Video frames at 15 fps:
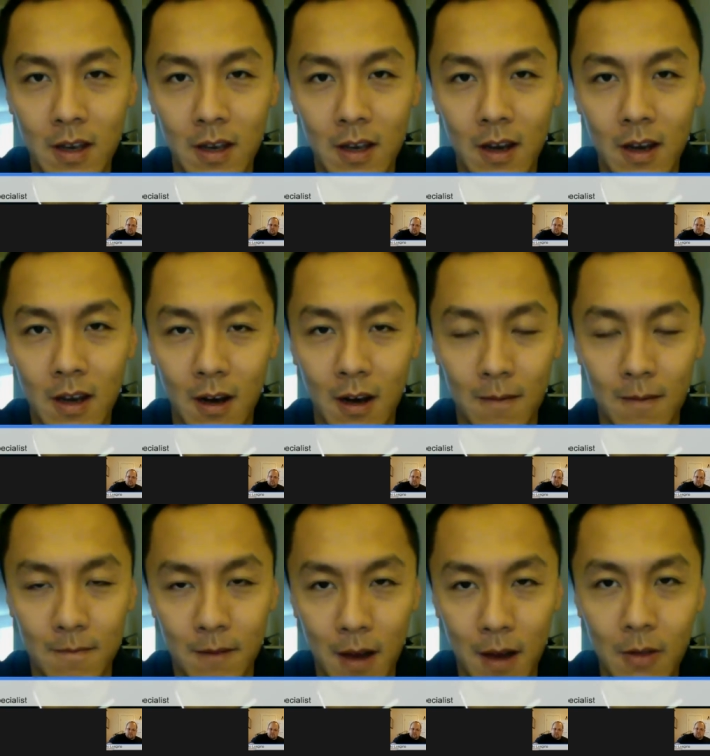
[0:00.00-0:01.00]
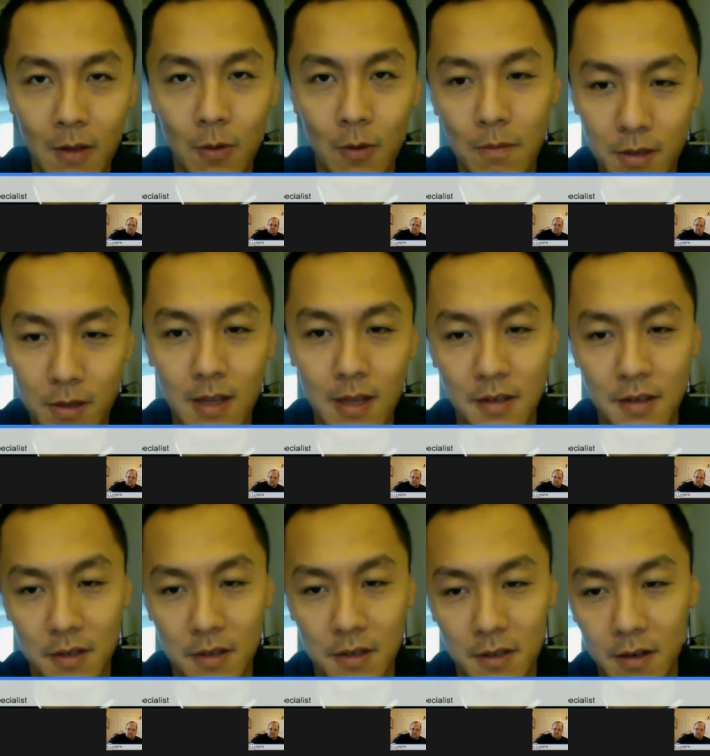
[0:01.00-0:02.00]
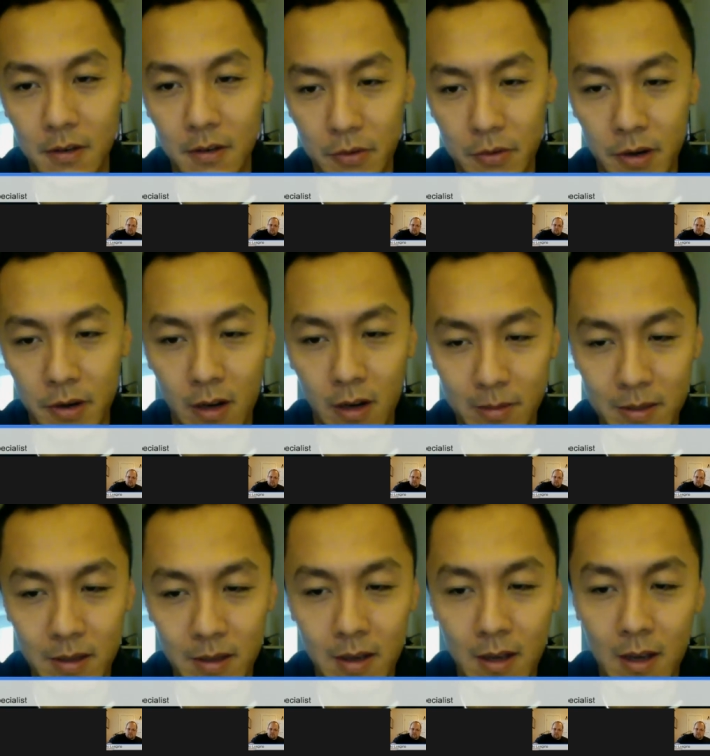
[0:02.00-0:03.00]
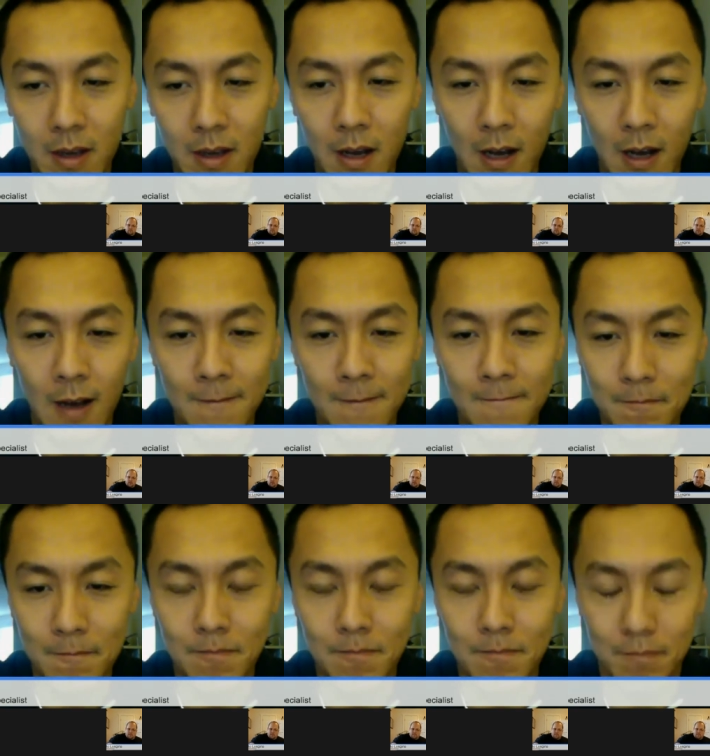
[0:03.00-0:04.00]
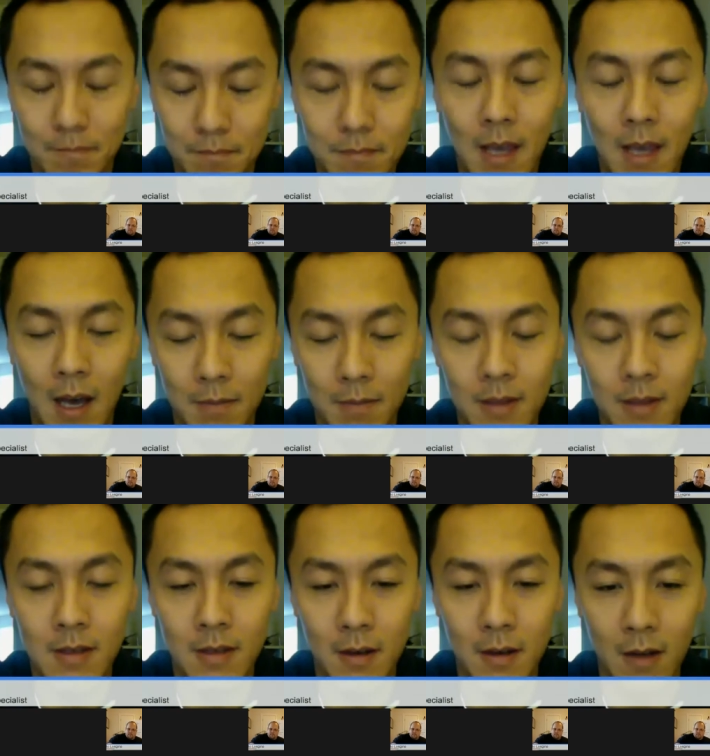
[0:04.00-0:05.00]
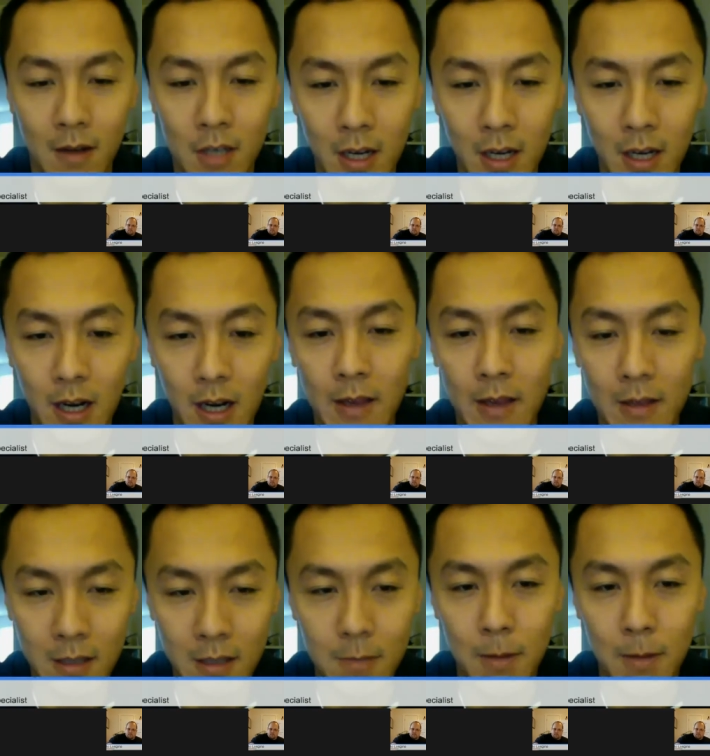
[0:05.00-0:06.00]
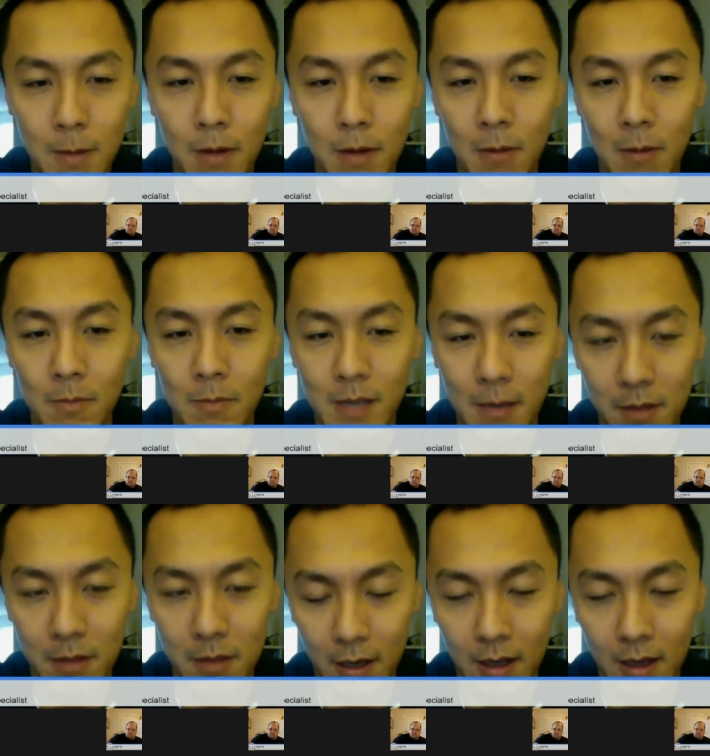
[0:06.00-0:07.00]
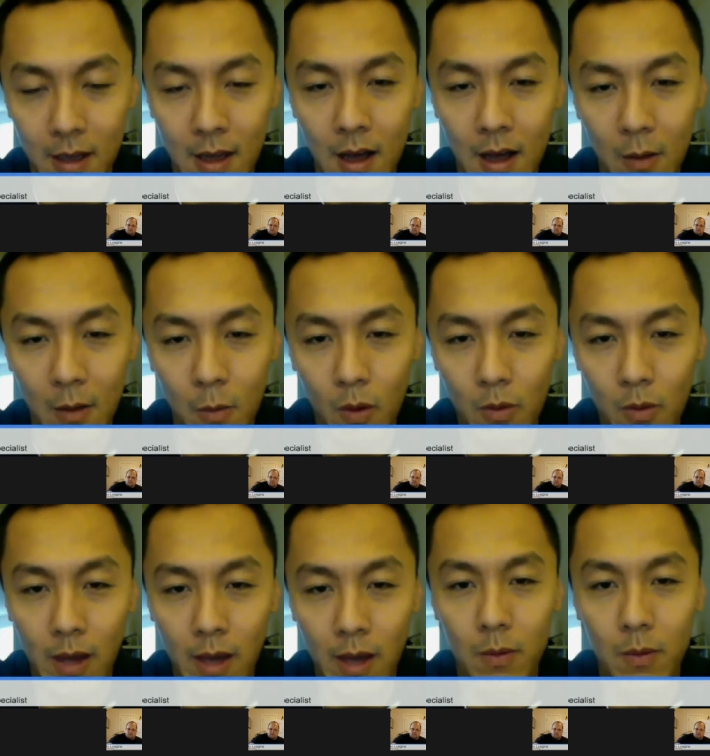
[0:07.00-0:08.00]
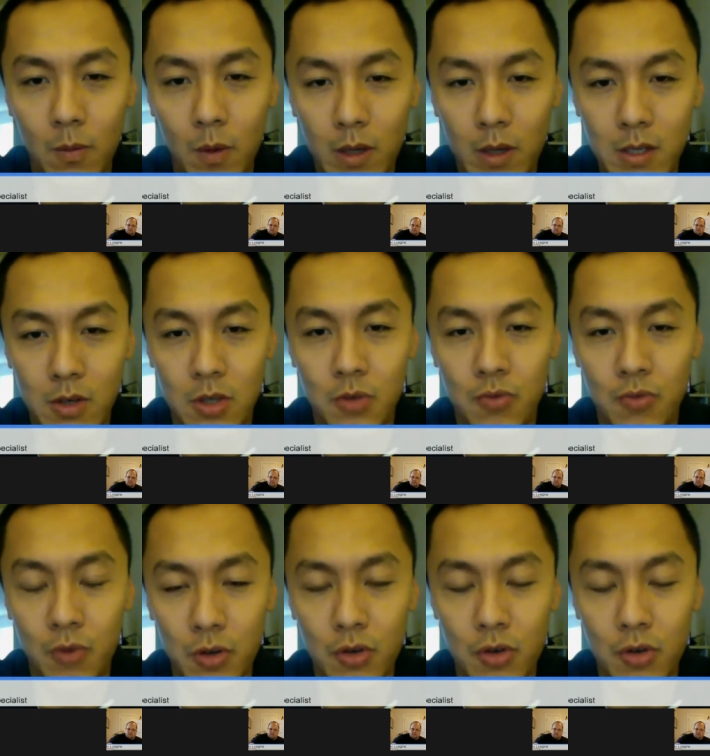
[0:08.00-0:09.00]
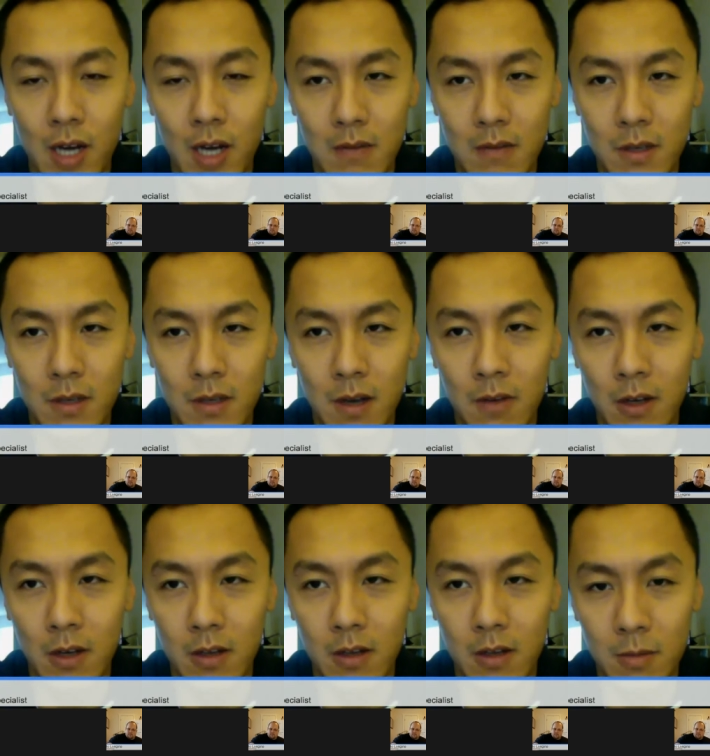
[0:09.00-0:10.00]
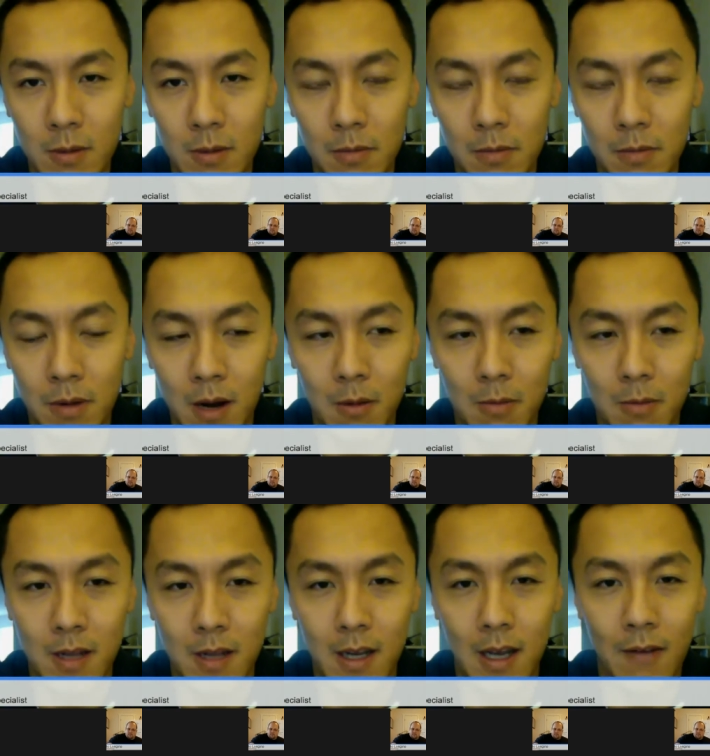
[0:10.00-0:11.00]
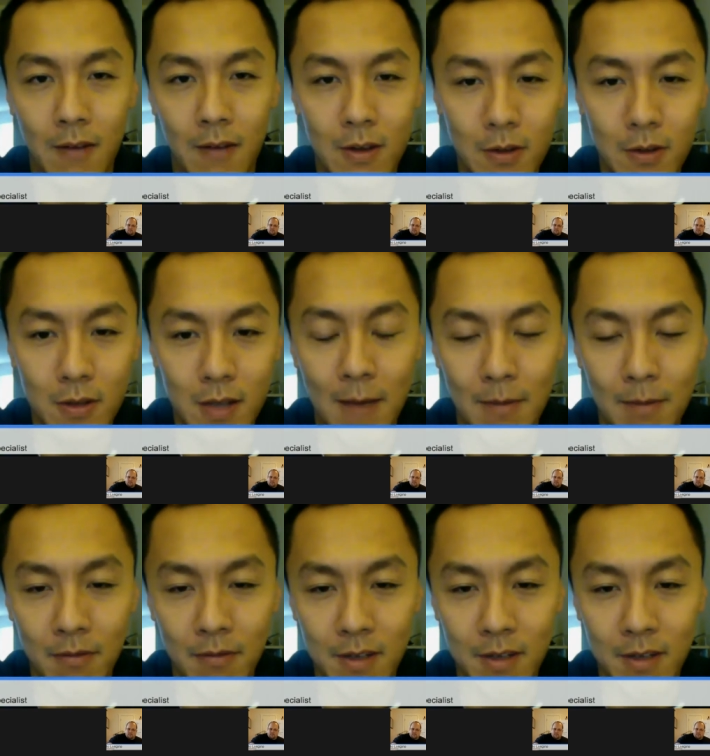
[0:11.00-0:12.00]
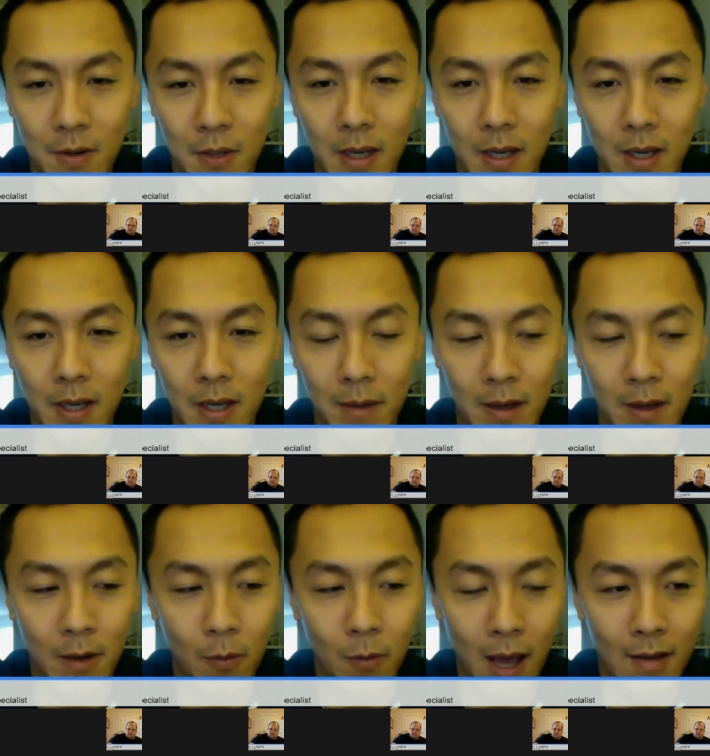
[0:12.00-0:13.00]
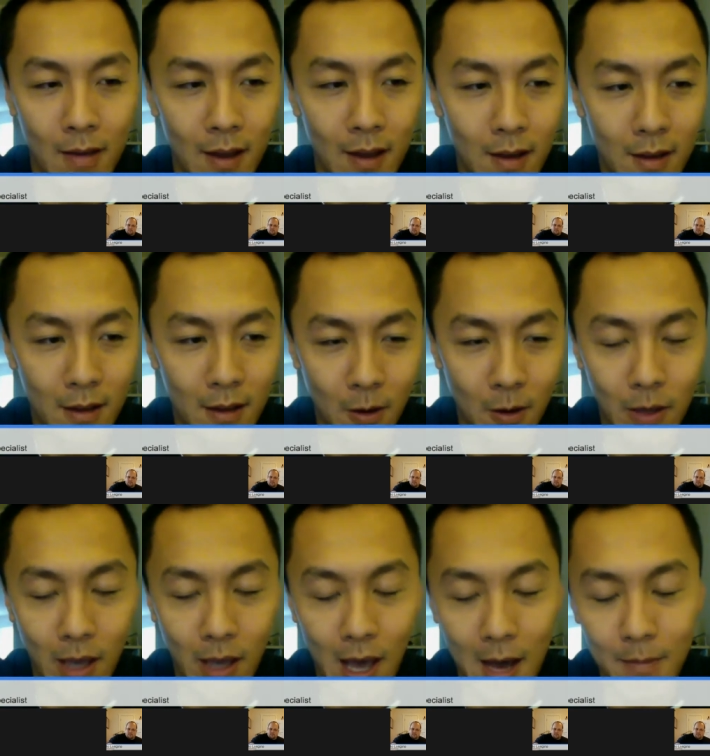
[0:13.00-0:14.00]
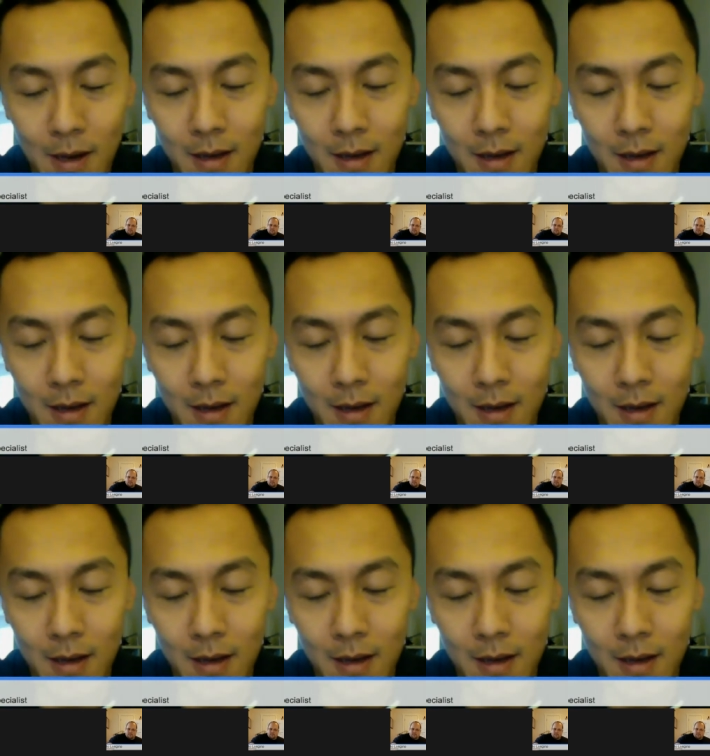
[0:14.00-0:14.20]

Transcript: The other 1% actually turn into startups. Yeah, but so and chicken and egg, a discipline problem, same thing. What is your real strategy of solving a discipline problem? It's like if I use the app every single day. I mean, we have the only app I